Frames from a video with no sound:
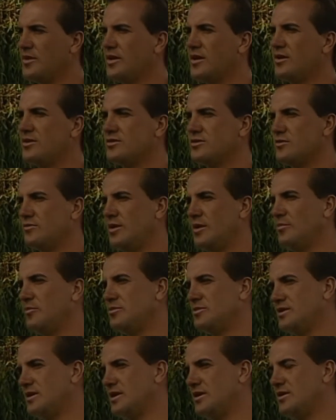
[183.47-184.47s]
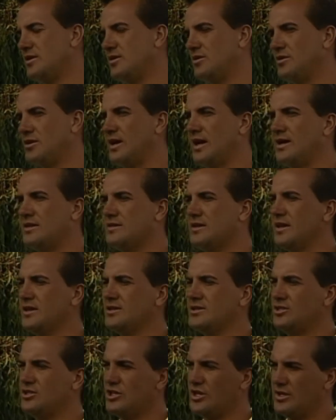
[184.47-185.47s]
They also represent, you know, guys like
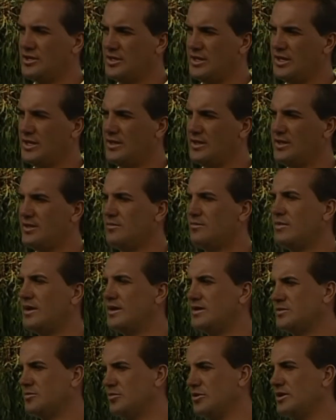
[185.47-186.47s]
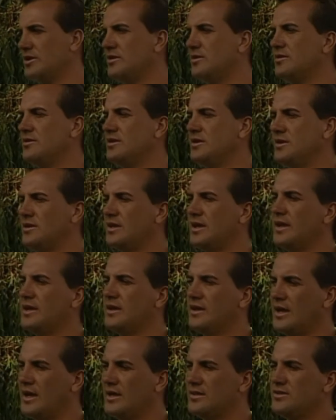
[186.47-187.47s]
John Daly, Mike Springer, Neil
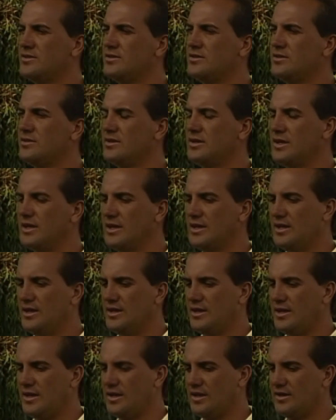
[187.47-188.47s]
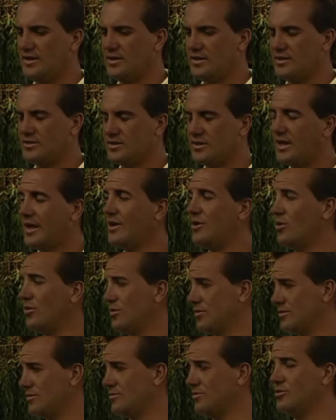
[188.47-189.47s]
Lancaster, and Scott Hoke,
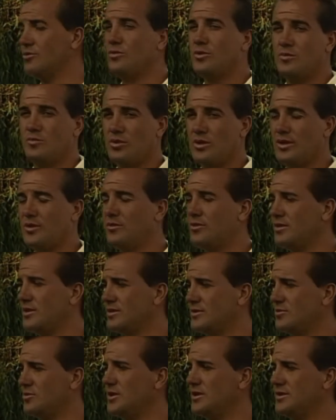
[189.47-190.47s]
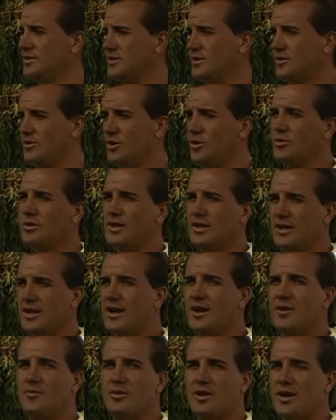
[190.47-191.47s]
who I'm playing with this week. So Hokie and
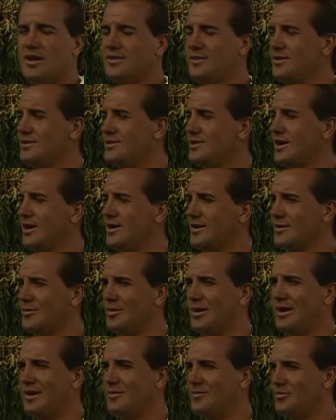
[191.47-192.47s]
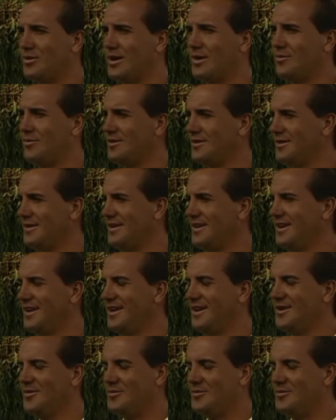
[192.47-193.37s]
I will be out there talking about them probably. Mm-hmm.